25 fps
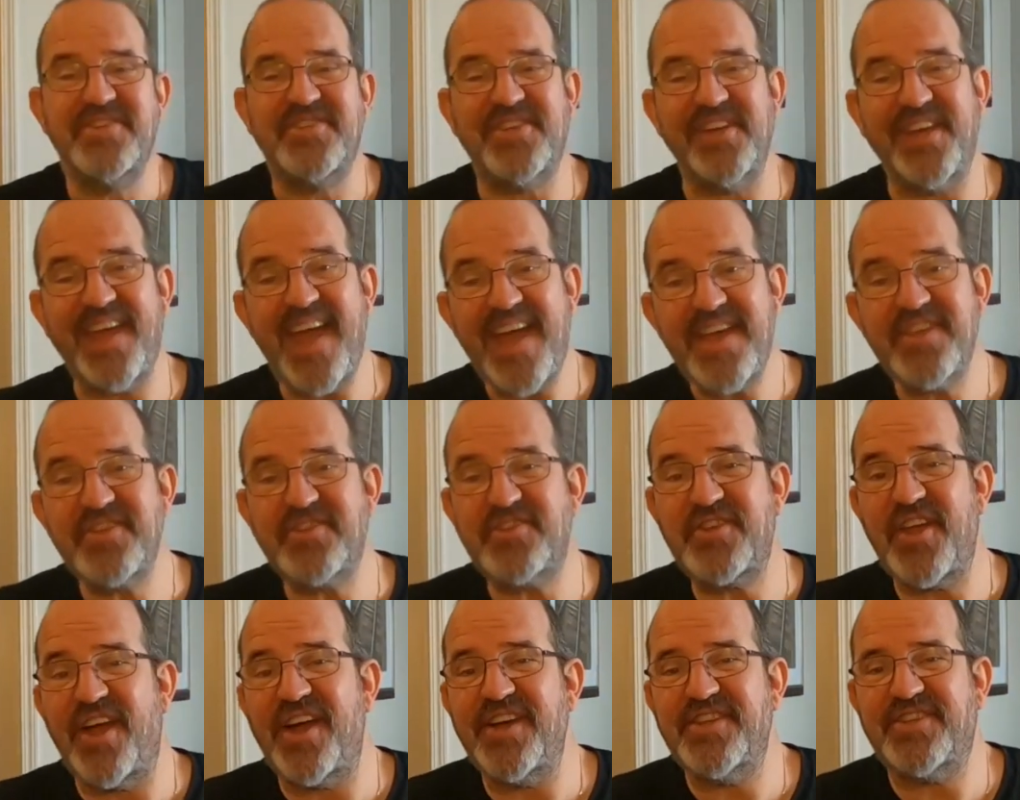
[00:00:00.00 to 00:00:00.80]
To get
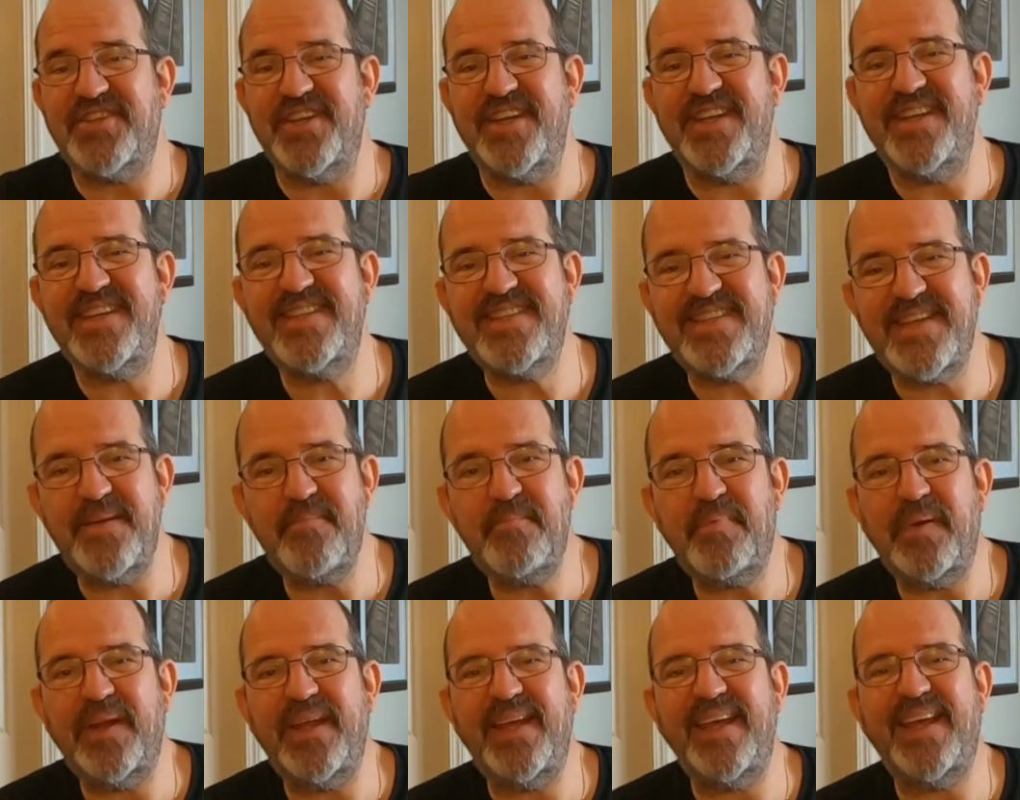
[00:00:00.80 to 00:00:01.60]
started,
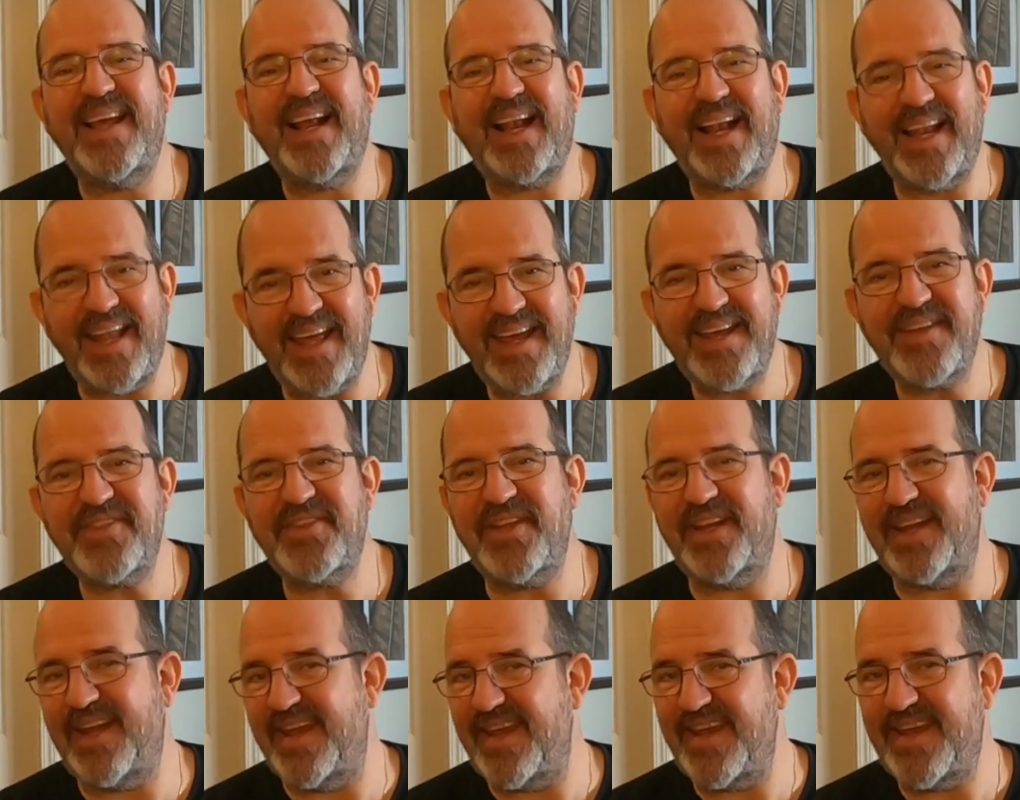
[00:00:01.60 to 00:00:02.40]
simply click
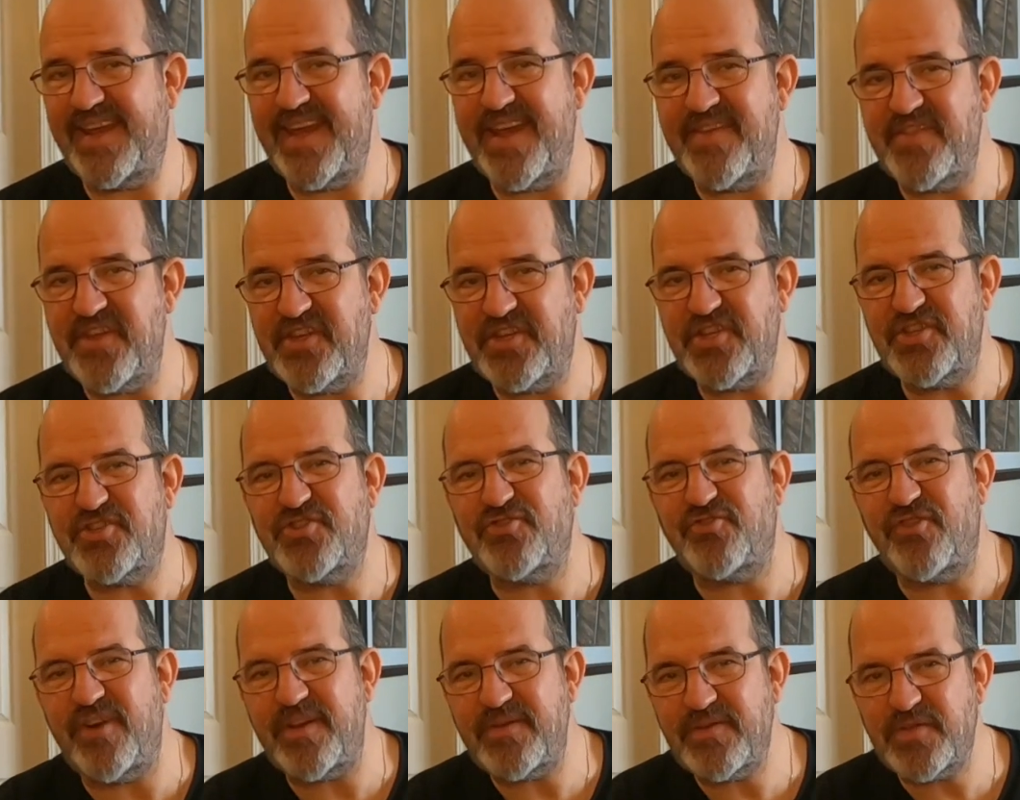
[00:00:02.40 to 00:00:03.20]
the link in the
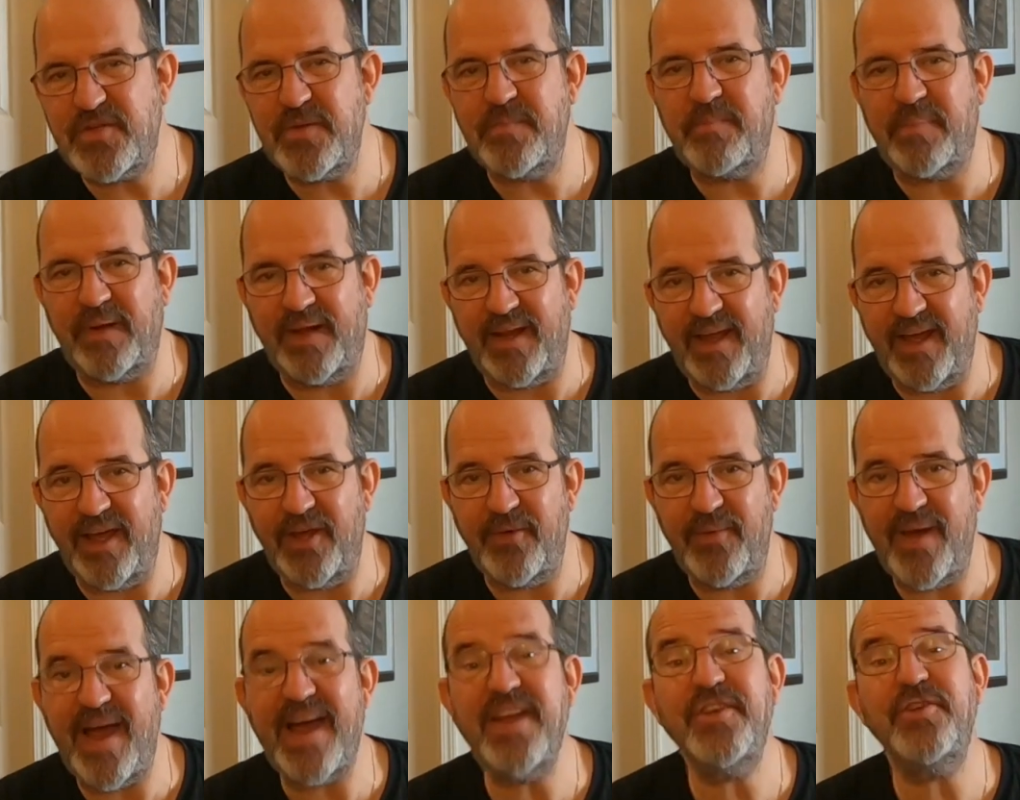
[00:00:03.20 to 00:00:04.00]
description
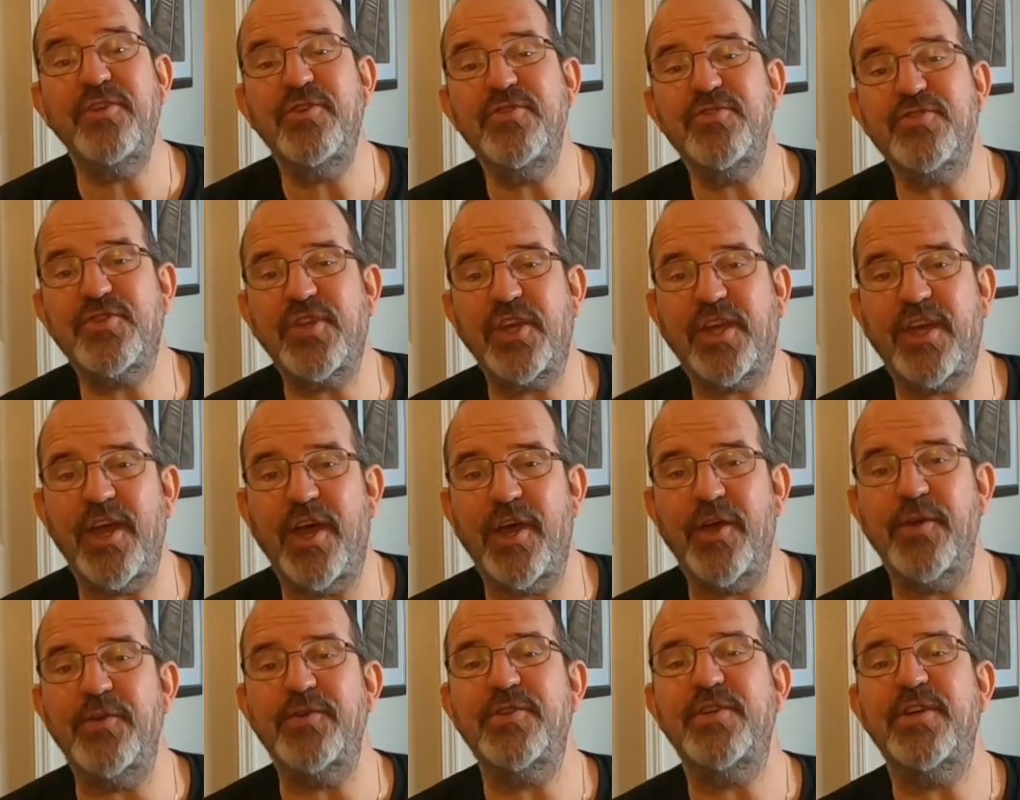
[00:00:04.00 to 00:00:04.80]
below and use the
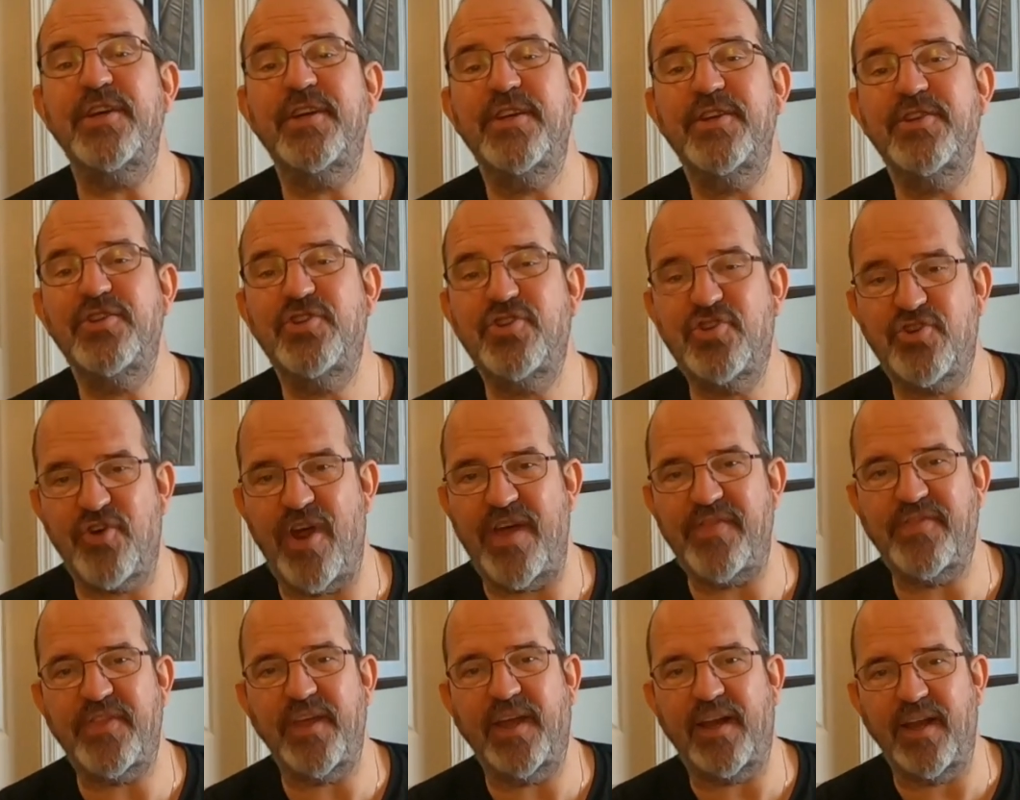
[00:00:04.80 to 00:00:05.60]
code
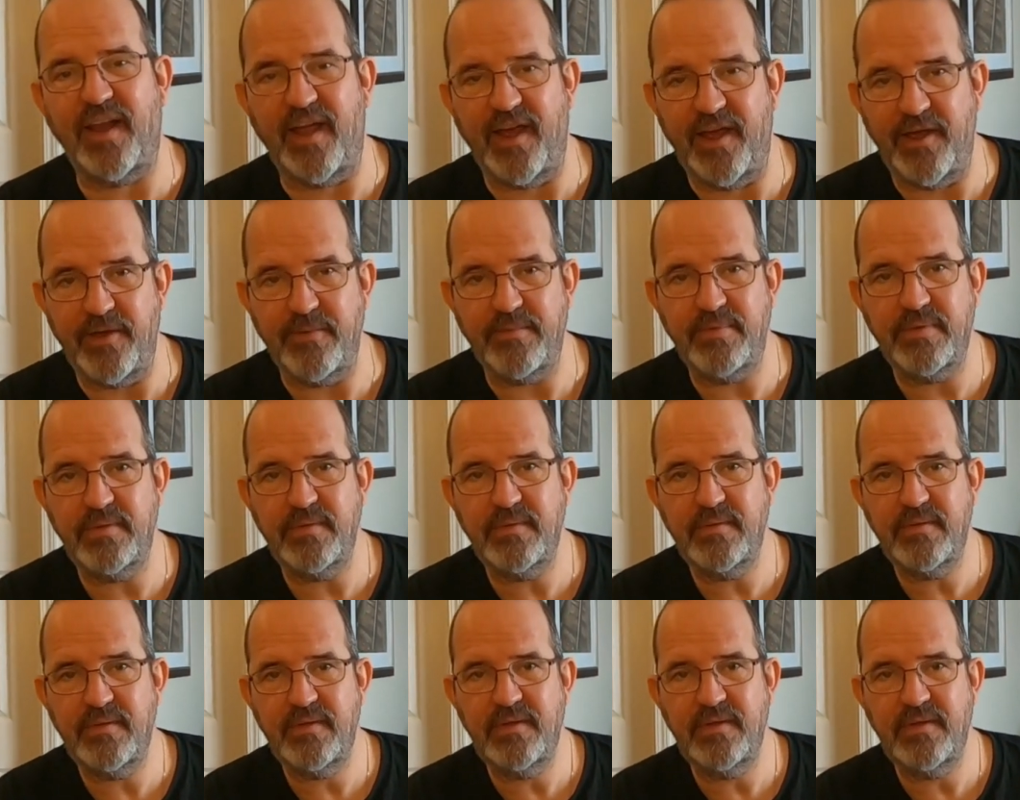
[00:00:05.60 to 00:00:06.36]
TREADTHEGLOBE.